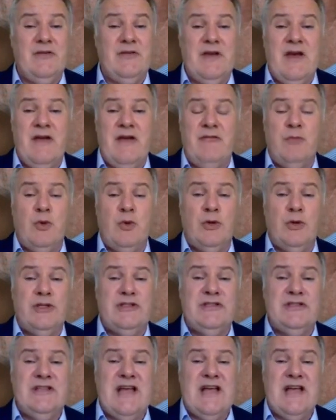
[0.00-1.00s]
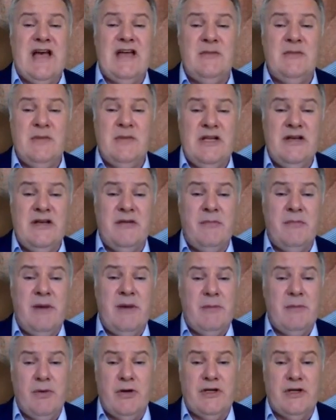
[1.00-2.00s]
We have more than 9 million
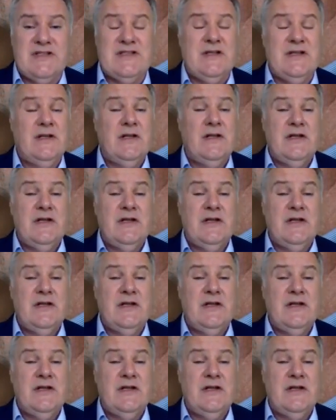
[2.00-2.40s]
members.